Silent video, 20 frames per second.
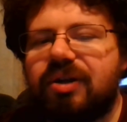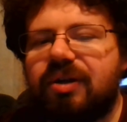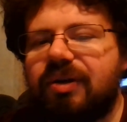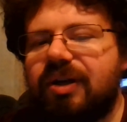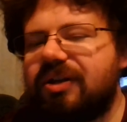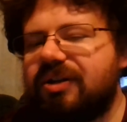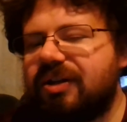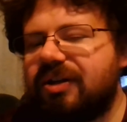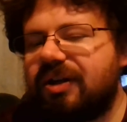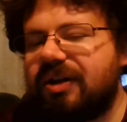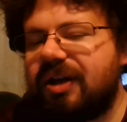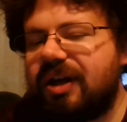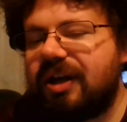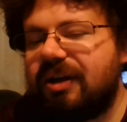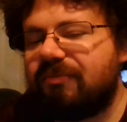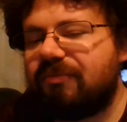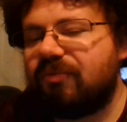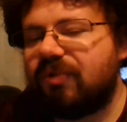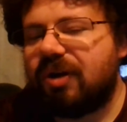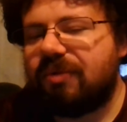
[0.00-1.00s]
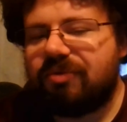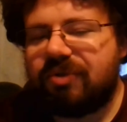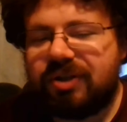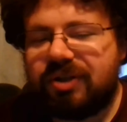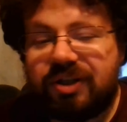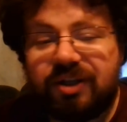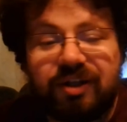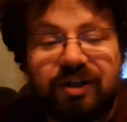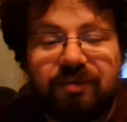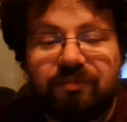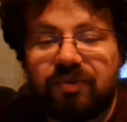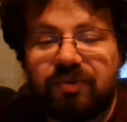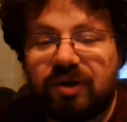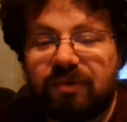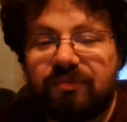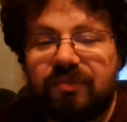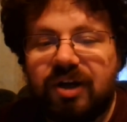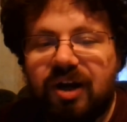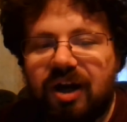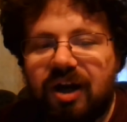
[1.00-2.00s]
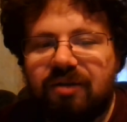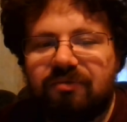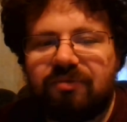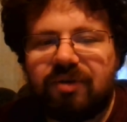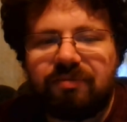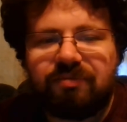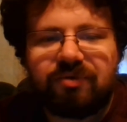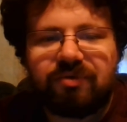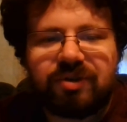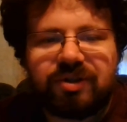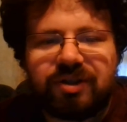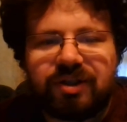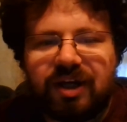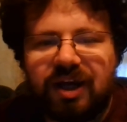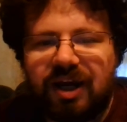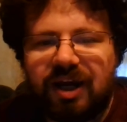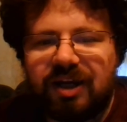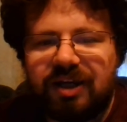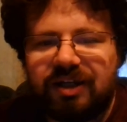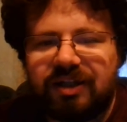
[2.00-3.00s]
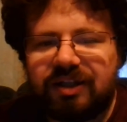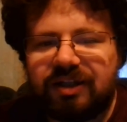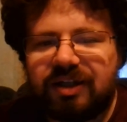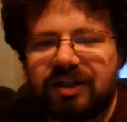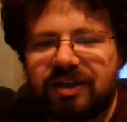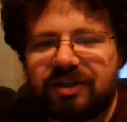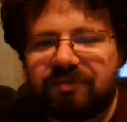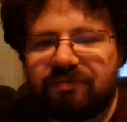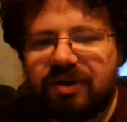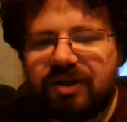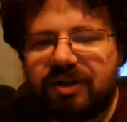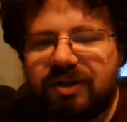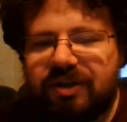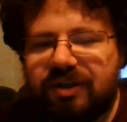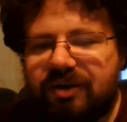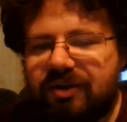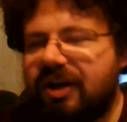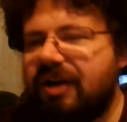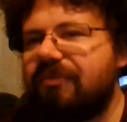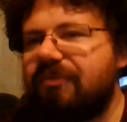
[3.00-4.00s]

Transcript: I guess then I am referencing it, but I'm not referencing anything that's written in there.